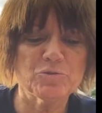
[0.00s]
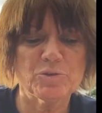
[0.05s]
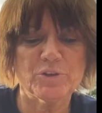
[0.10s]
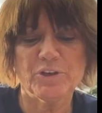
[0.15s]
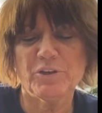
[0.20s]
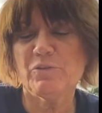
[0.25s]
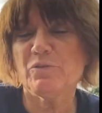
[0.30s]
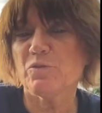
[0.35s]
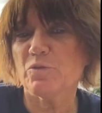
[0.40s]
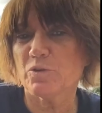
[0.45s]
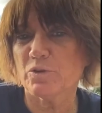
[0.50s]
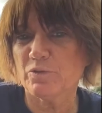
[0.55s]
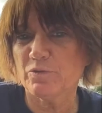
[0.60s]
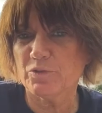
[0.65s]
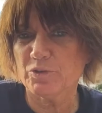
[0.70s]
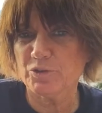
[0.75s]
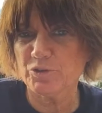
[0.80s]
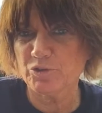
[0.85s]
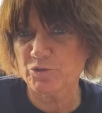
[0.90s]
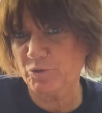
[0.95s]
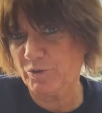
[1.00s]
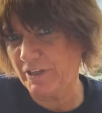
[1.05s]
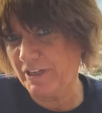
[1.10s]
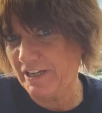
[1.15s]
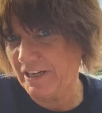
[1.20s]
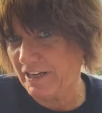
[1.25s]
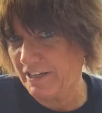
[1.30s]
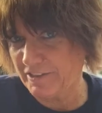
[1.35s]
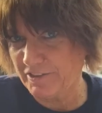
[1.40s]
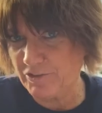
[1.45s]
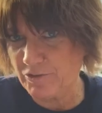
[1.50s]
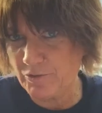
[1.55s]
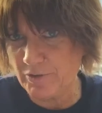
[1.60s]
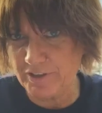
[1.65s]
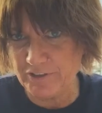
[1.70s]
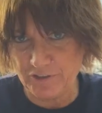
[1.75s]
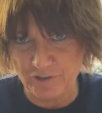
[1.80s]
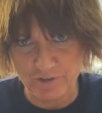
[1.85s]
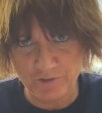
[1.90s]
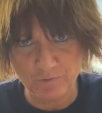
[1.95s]
24, verse 29. So
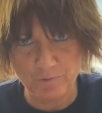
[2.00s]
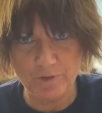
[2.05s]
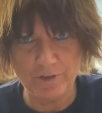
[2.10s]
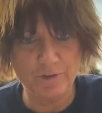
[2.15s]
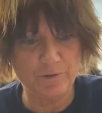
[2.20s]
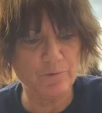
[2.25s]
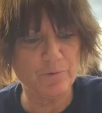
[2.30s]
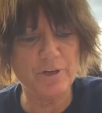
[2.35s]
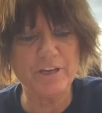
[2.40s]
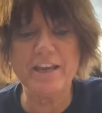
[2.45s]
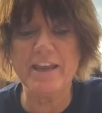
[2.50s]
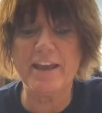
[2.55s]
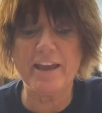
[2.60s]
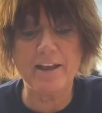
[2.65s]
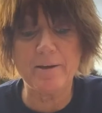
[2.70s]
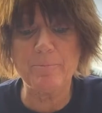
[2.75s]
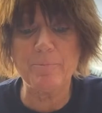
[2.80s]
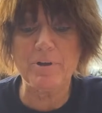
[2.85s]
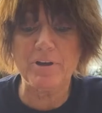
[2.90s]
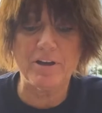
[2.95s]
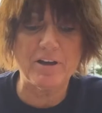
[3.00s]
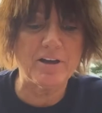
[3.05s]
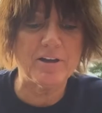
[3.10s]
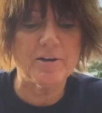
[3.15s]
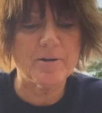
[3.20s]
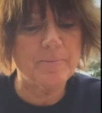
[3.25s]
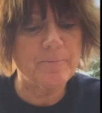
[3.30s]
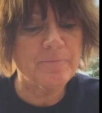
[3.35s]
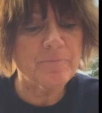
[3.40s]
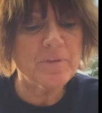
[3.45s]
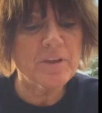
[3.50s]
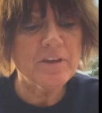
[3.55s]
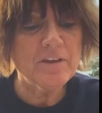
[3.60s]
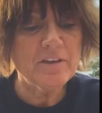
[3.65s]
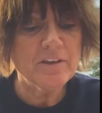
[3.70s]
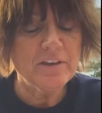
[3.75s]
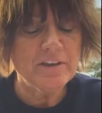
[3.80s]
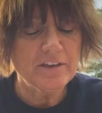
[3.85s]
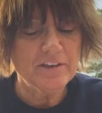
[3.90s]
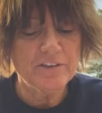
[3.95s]
I just want to recap.
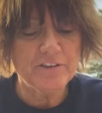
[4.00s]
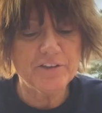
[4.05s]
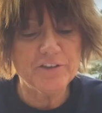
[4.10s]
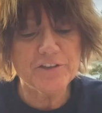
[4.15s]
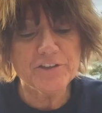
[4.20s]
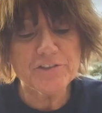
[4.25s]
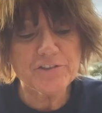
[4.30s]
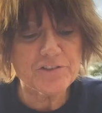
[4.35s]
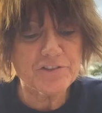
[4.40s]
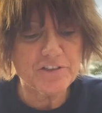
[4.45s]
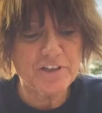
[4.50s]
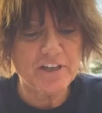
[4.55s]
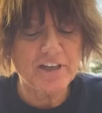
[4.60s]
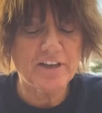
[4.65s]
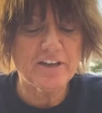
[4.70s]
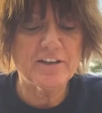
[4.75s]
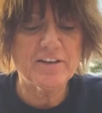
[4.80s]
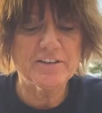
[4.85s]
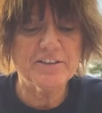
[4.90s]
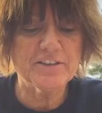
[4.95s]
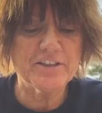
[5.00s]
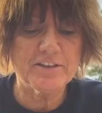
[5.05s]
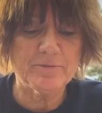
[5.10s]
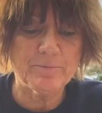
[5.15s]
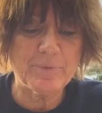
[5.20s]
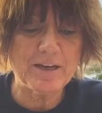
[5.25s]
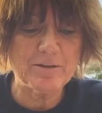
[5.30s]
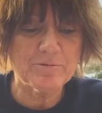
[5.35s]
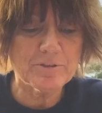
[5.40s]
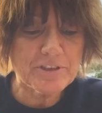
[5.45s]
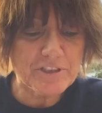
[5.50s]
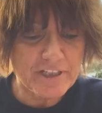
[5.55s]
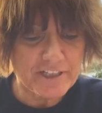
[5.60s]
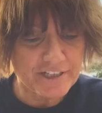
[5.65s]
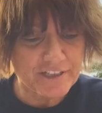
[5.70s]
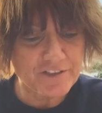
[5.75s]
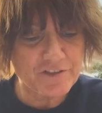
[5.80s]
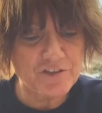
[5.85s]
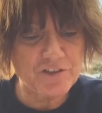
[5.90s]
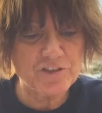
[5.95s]
This Bible
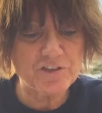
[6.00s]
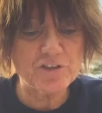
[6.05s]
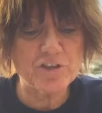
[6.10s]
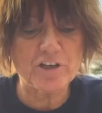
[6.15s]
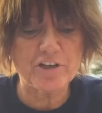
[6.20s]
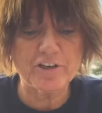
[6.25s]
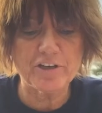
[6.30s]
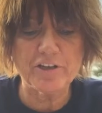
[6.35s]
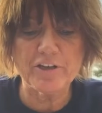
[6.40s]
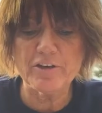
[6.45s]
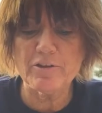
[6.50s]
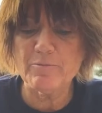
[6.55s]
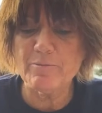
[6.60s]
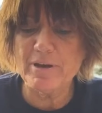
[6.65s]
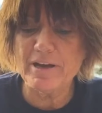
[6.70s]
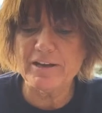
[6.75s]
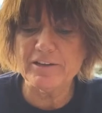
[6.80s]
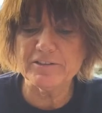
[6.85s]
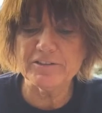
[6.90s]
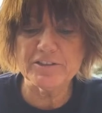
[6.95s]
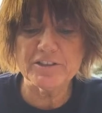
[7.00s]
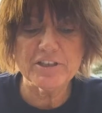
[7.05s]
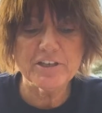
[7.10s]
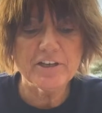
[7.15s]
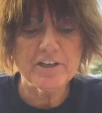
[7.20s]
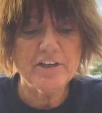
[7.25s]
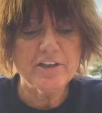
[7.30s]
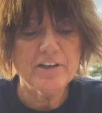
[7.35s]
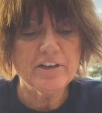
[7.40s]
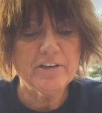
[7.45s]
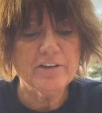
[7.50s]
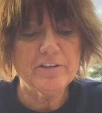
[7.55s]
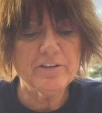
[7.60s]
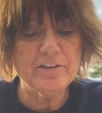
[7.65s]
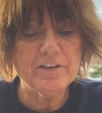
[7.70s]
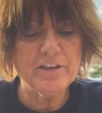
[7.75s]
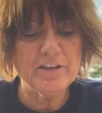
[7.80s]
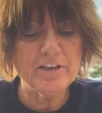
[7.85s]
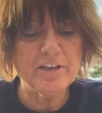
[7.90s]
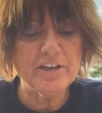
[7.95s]
text is talking about
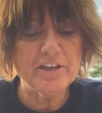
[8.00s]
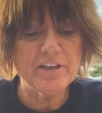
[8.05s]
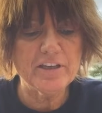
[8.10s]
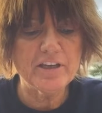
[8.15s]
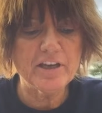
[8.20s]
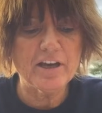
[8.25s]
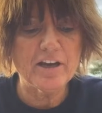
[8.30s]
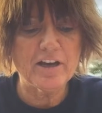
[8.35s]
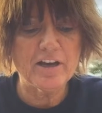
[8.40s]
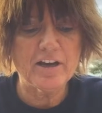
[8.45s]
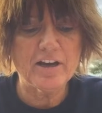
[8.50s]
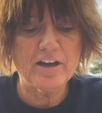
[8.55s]
the